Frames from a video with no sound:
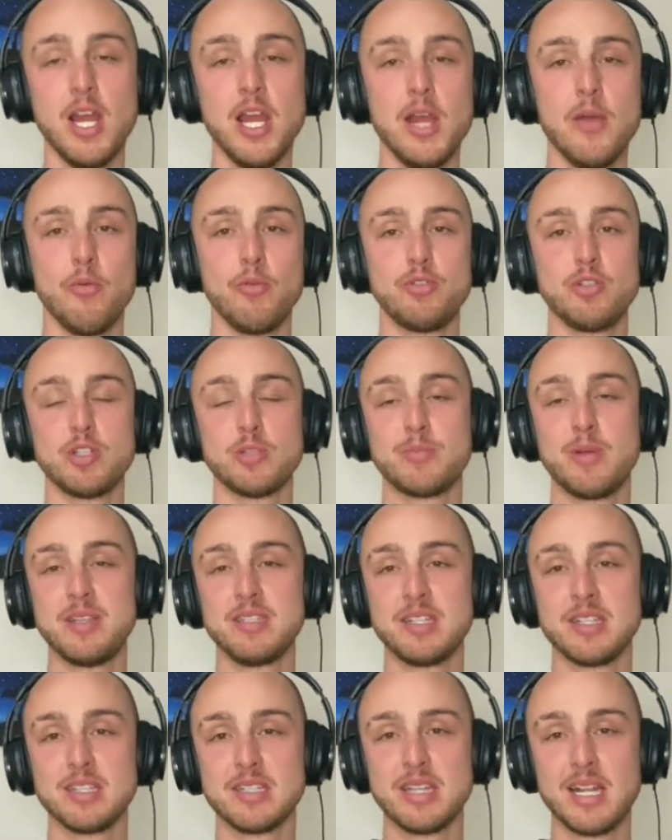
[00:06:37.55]
which explains
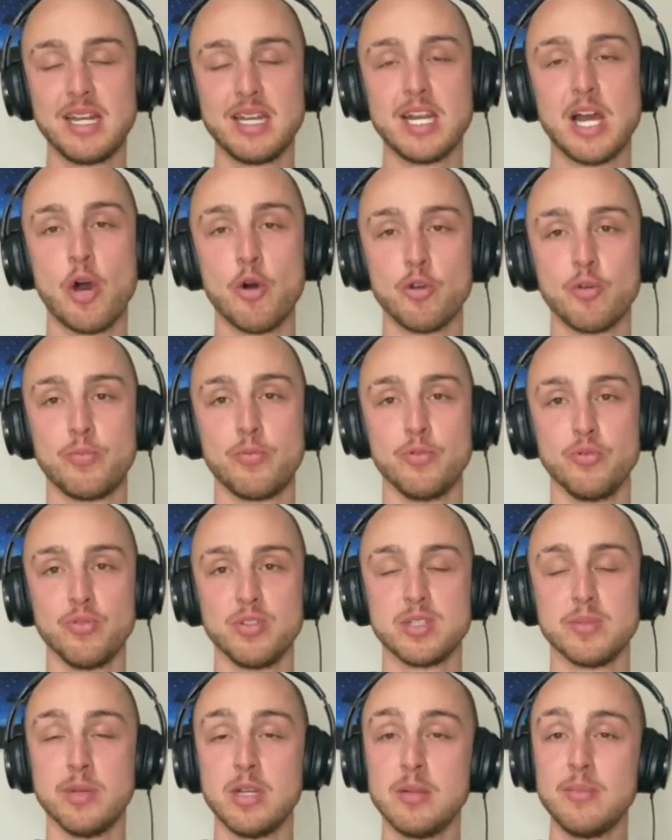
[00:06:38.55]
exactly how to produce
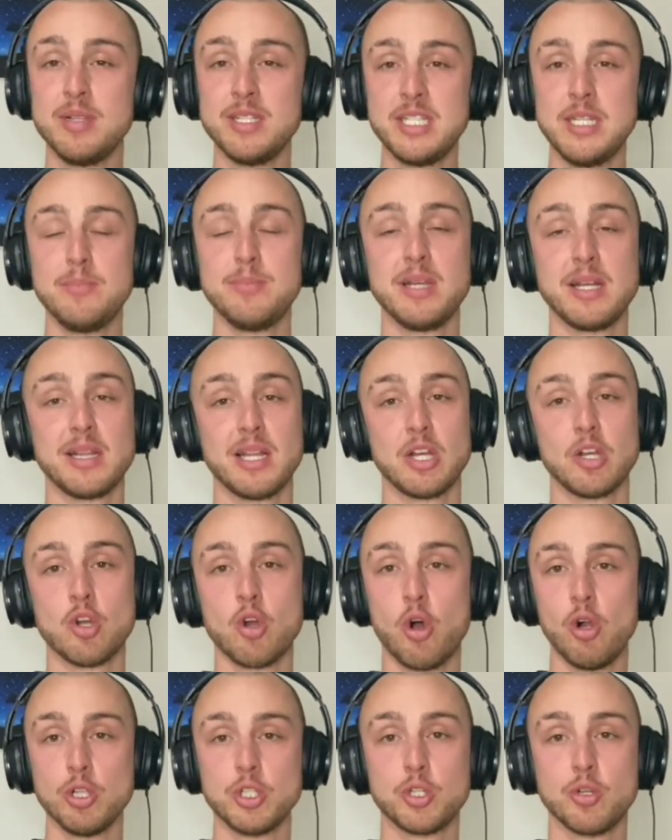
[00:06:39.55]
minimal deep tech like
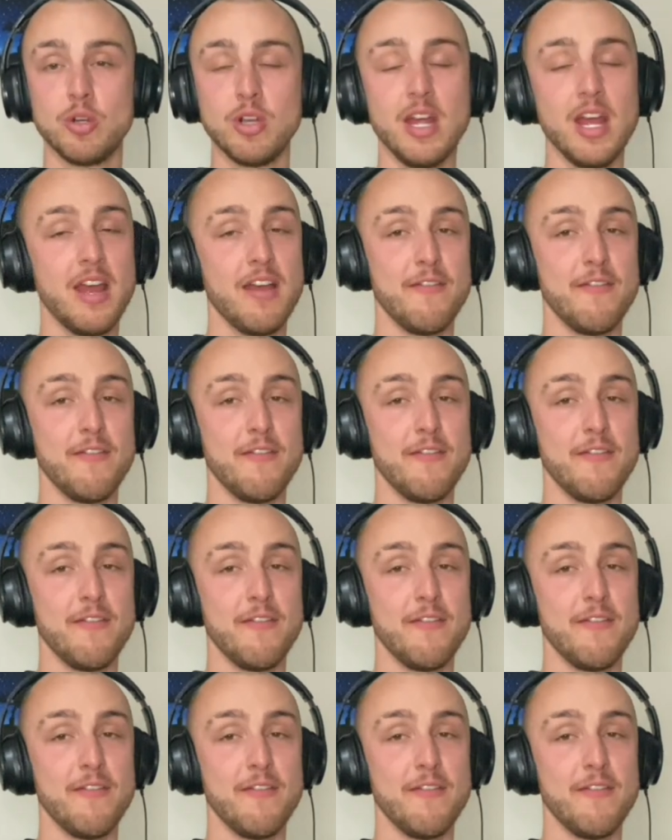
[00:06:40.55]
Culture.